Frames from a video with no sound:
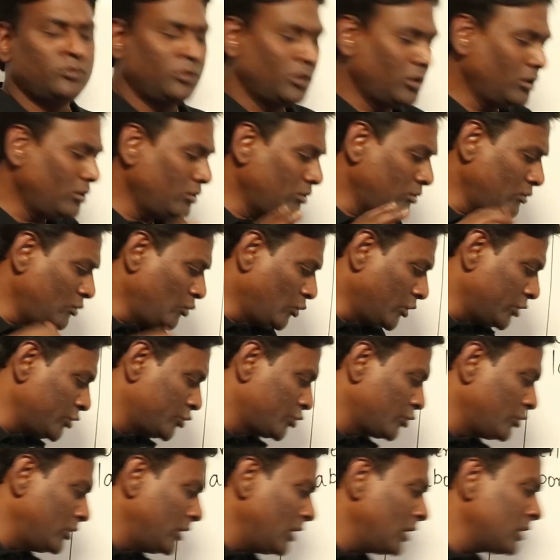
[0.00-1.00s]
Now, one
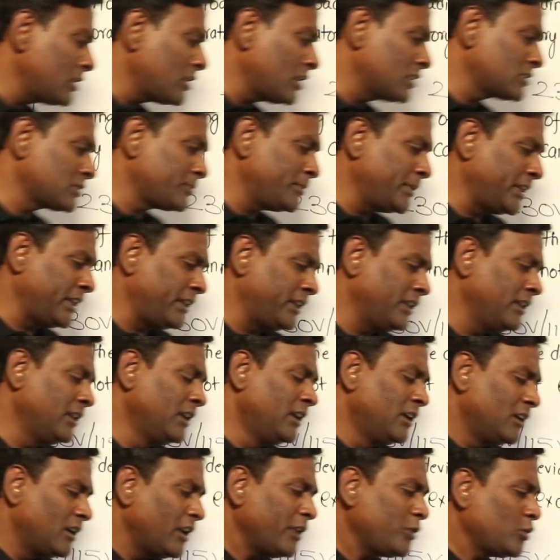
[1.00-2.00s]
should not ask me,
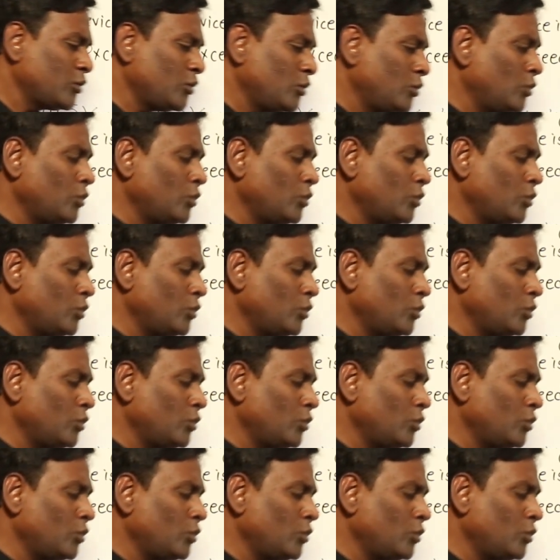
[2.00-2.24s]
like you know,